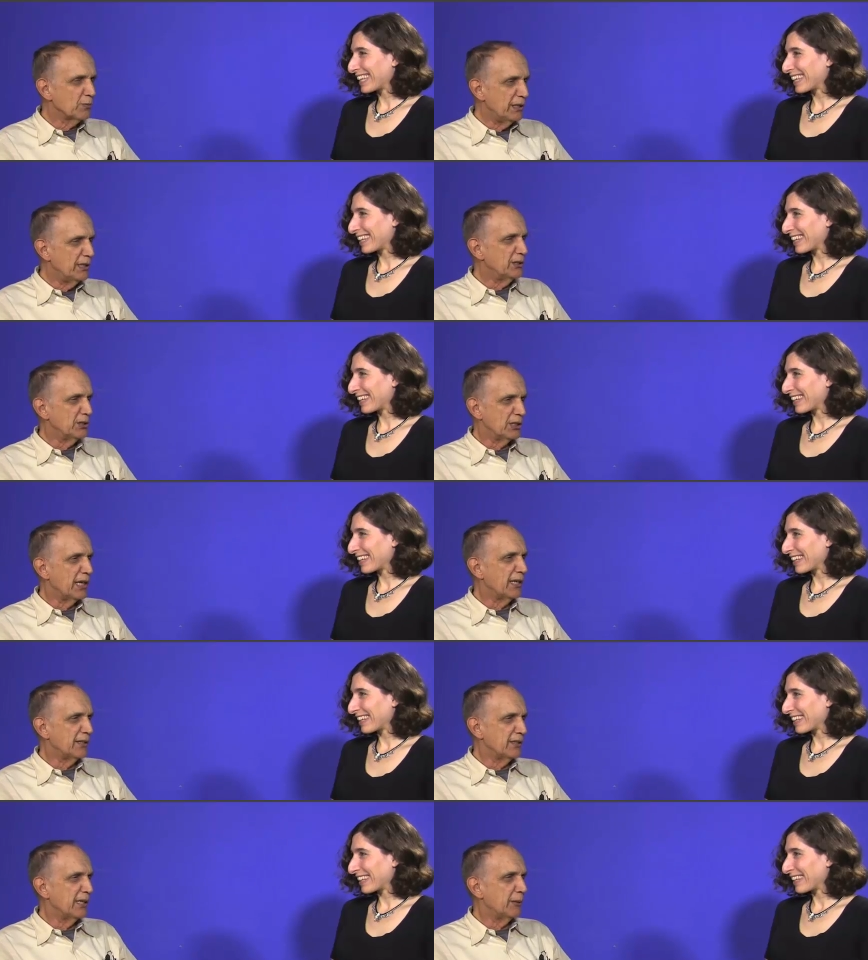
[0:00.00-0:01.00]
Speaker 1: reading
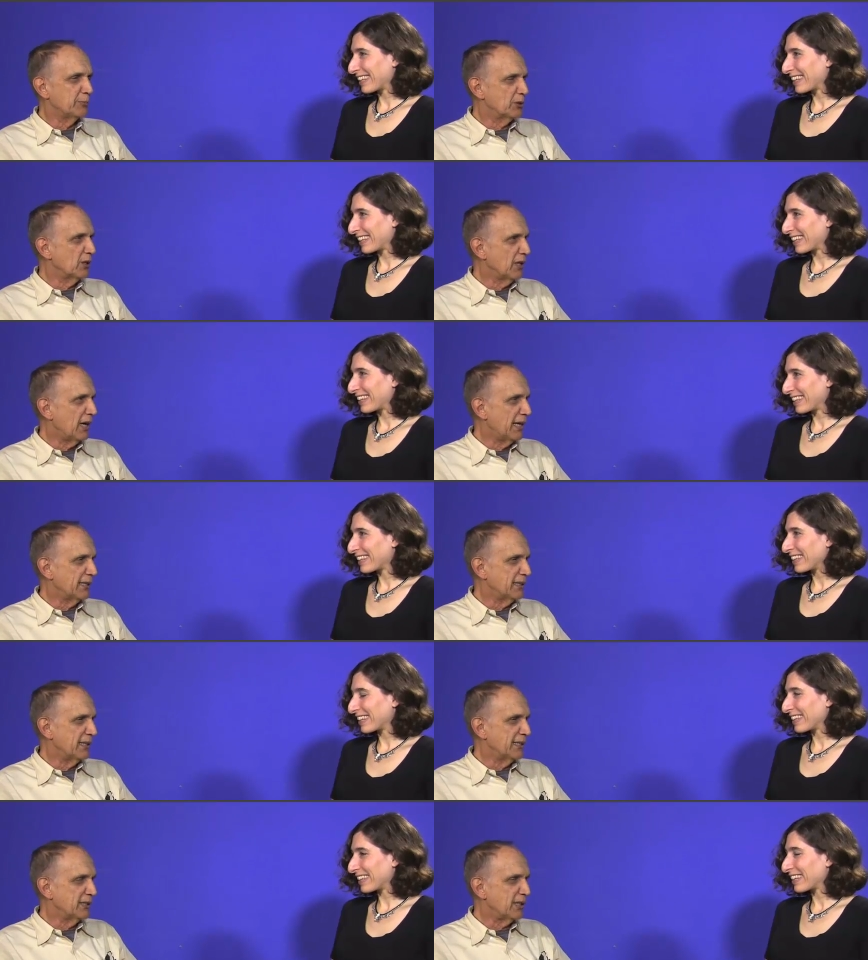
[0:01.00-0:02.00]
style helps a lot,
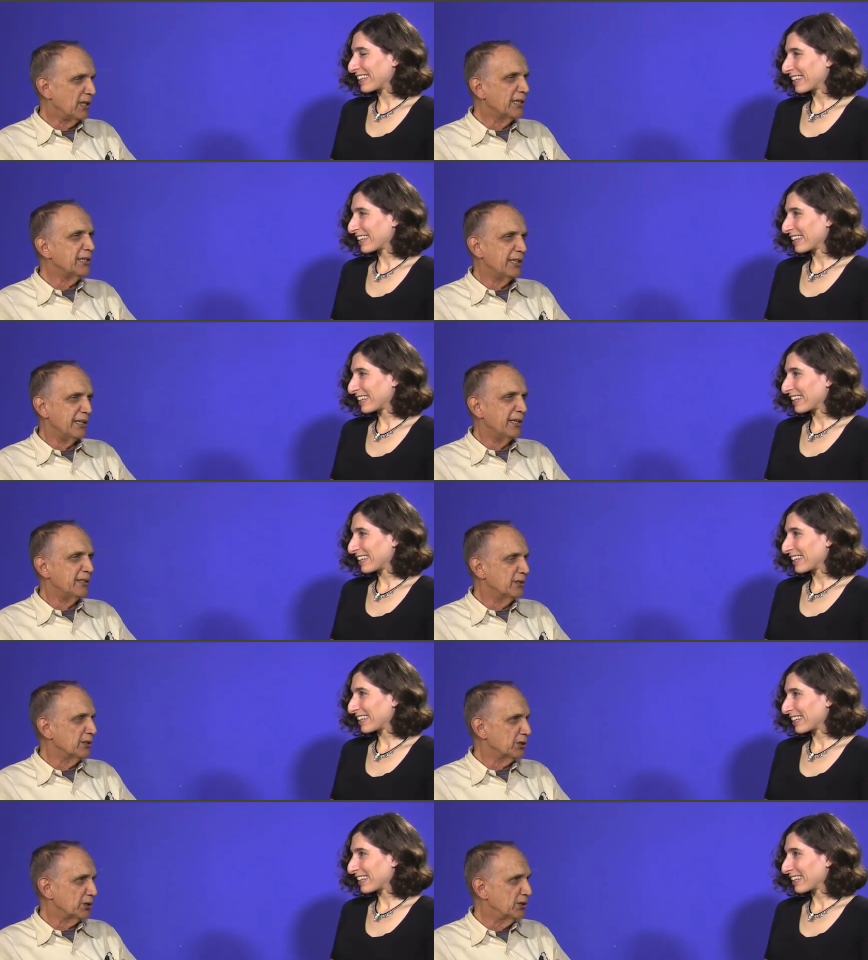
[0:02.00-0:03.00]
and clunky
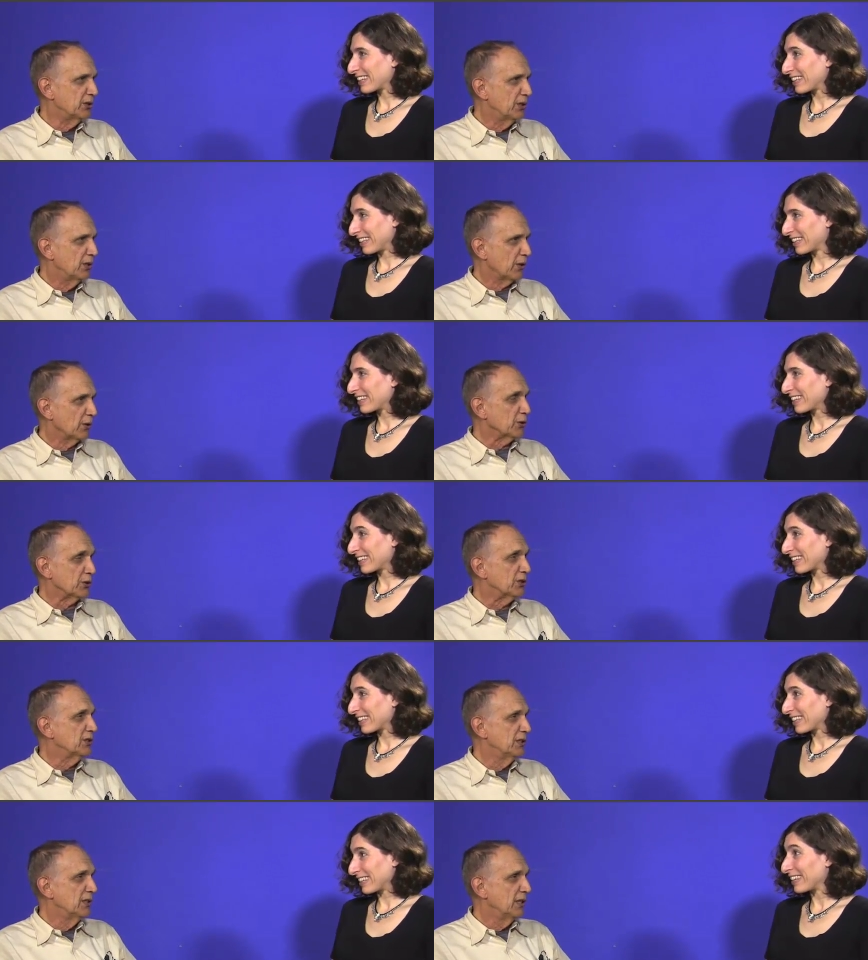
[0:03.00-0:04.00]
English
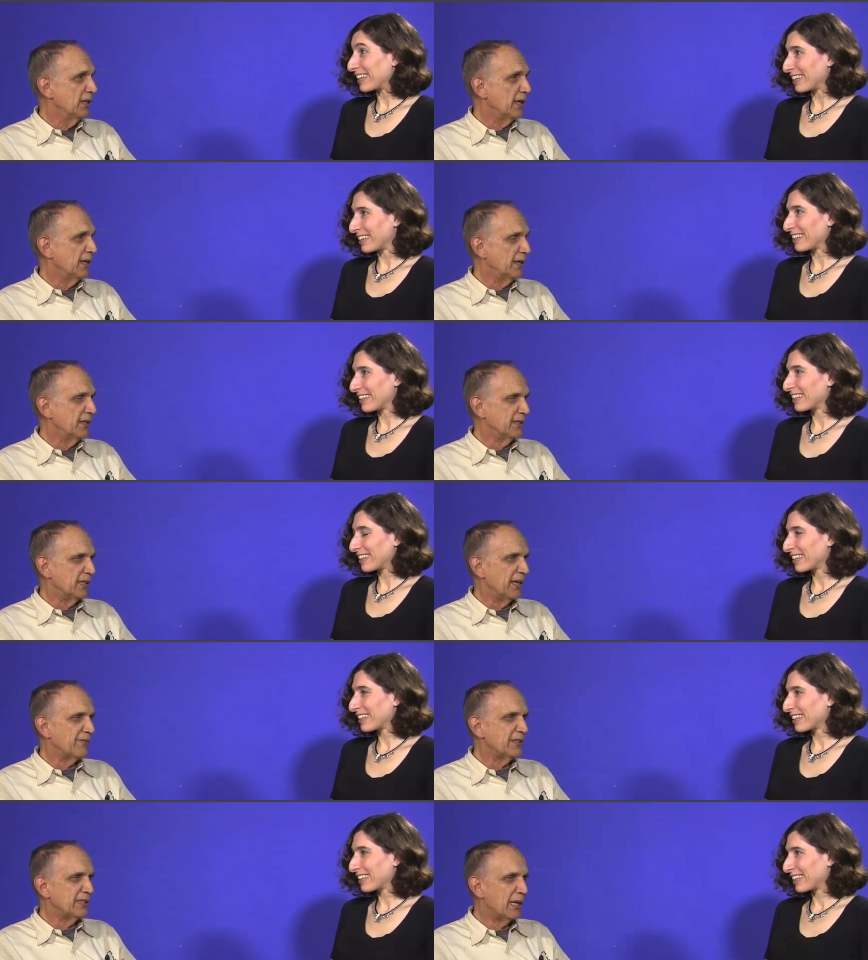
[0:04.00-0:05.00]
hurts. Yeah. Uh, it,
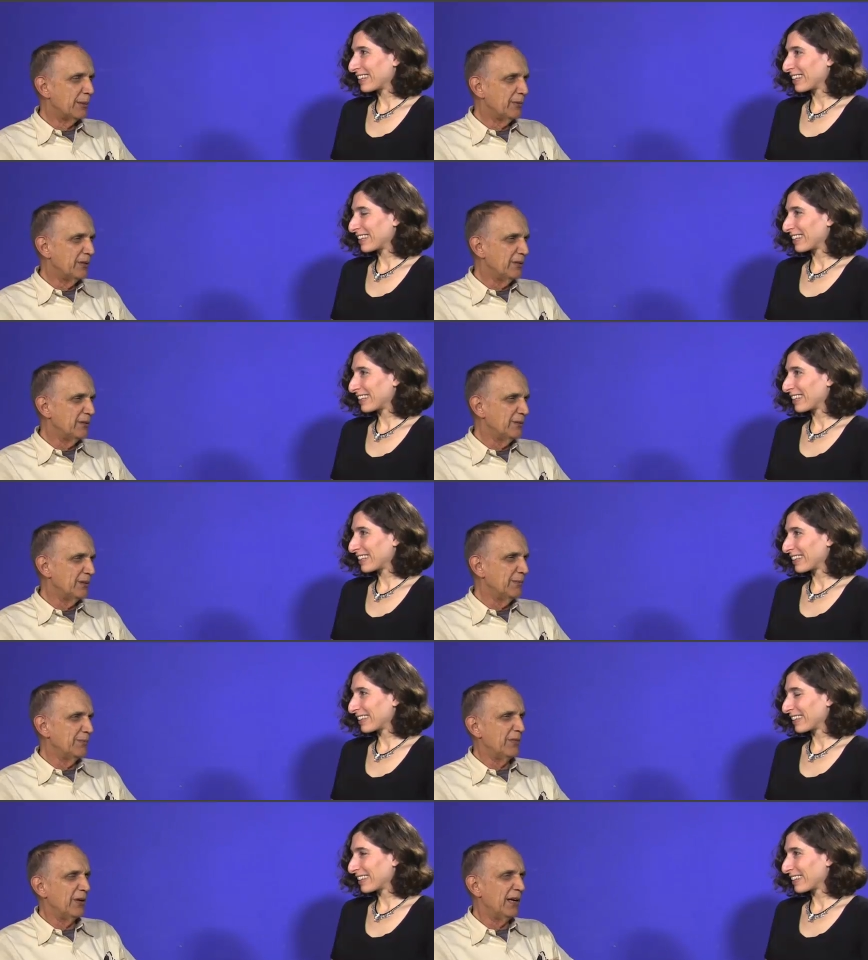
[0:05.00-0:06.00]
every time you,
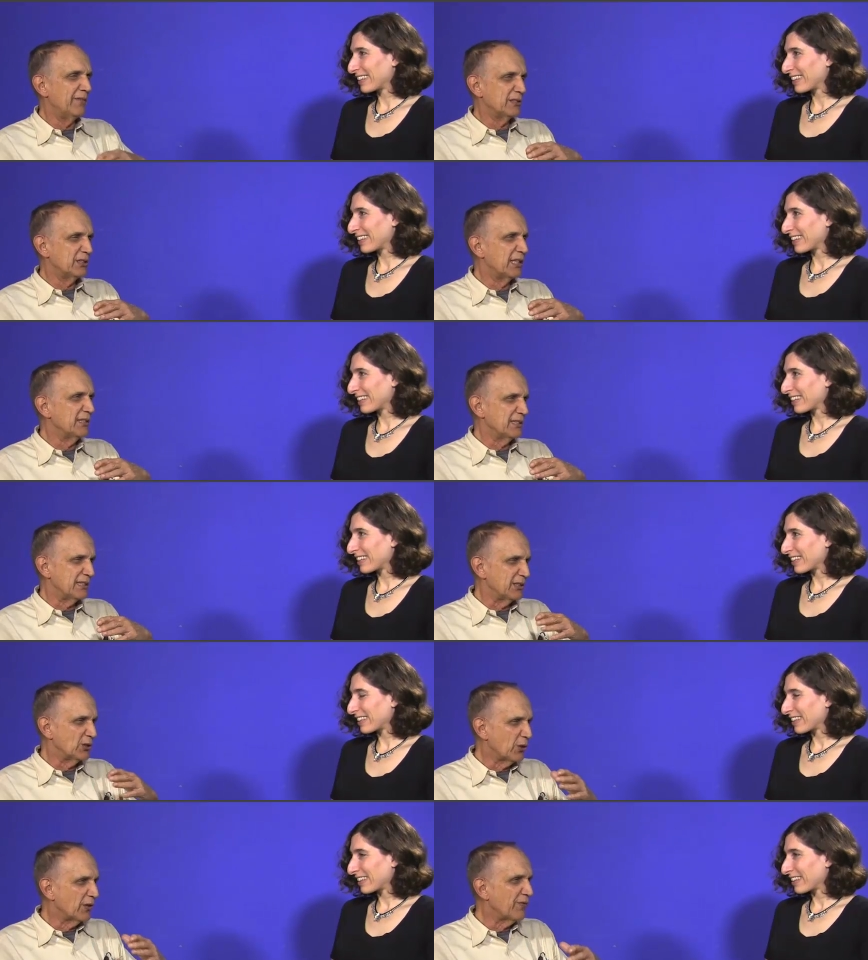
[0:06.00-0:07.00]
you, you have a sentence
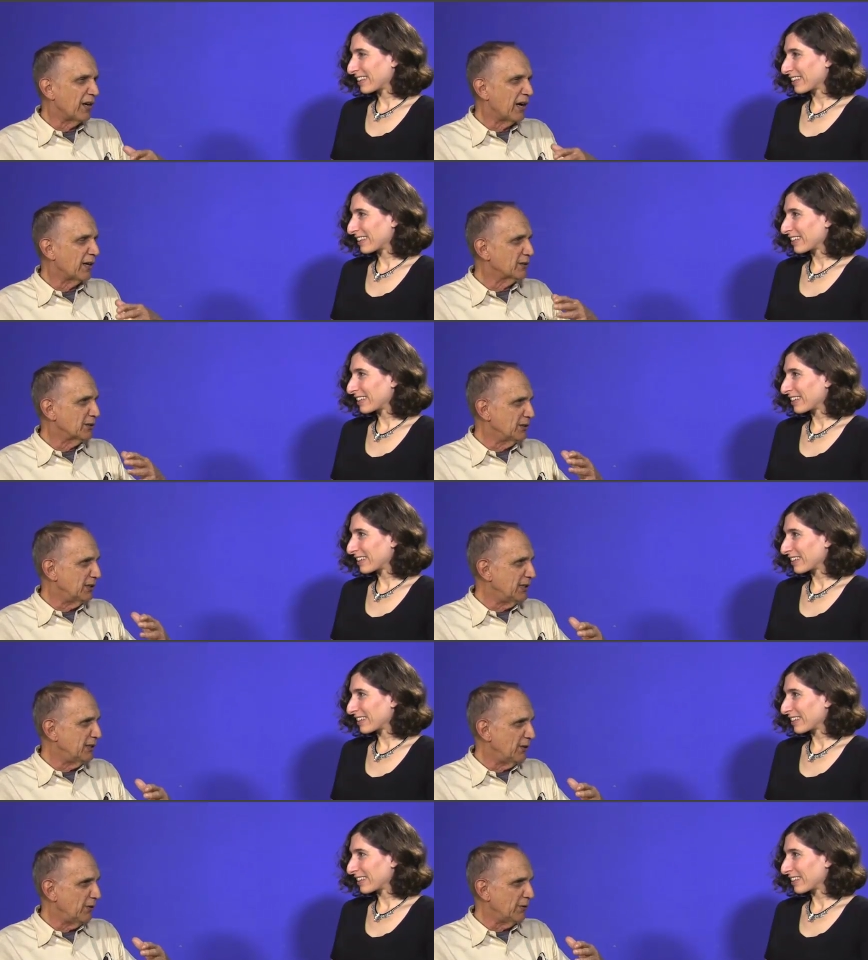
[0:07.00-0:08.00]
that's sort of hard to
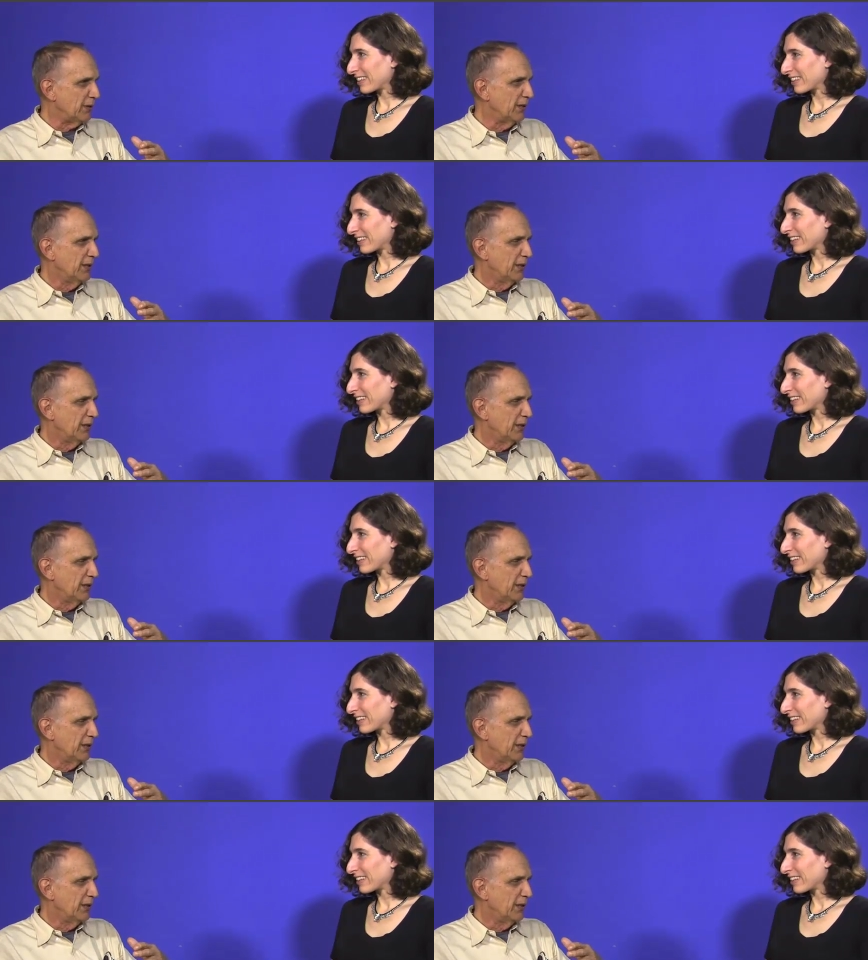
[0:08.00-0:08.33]
decode,